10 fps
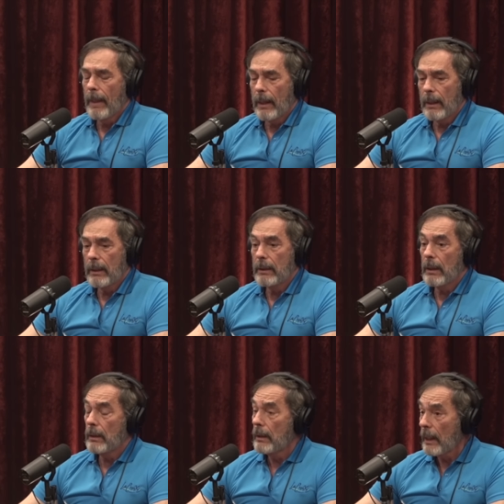And
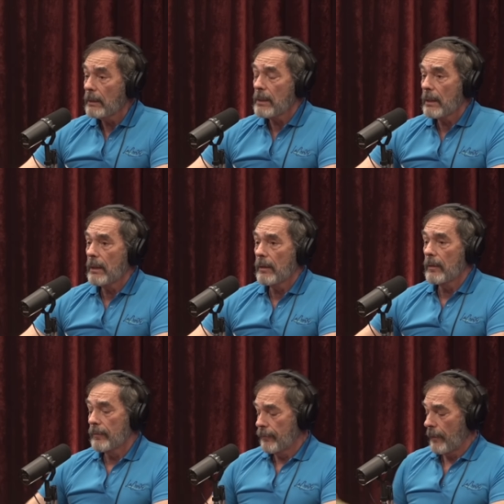they take care
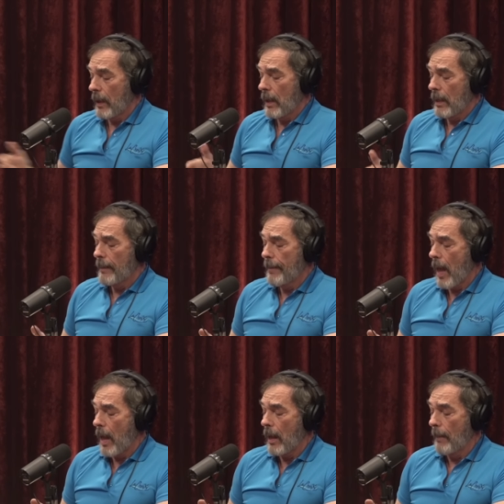of um,
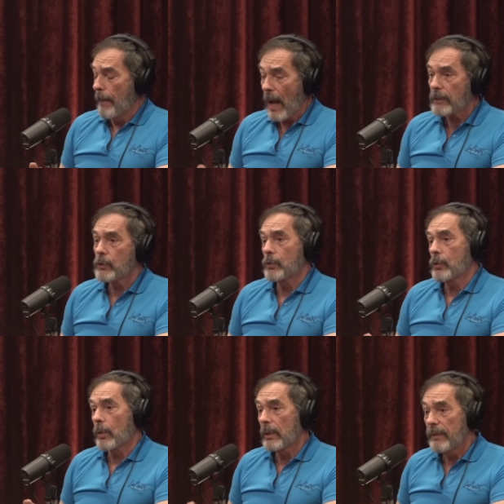boxers
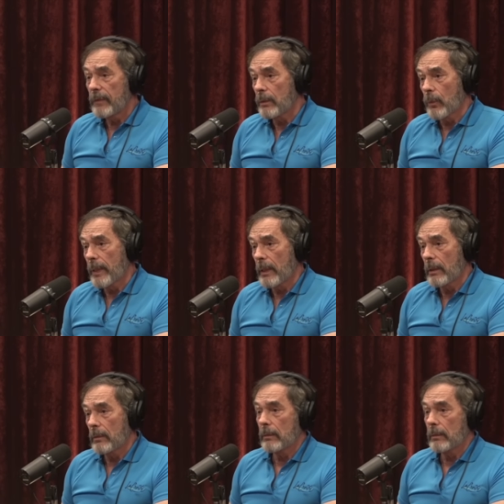who are leaving the ring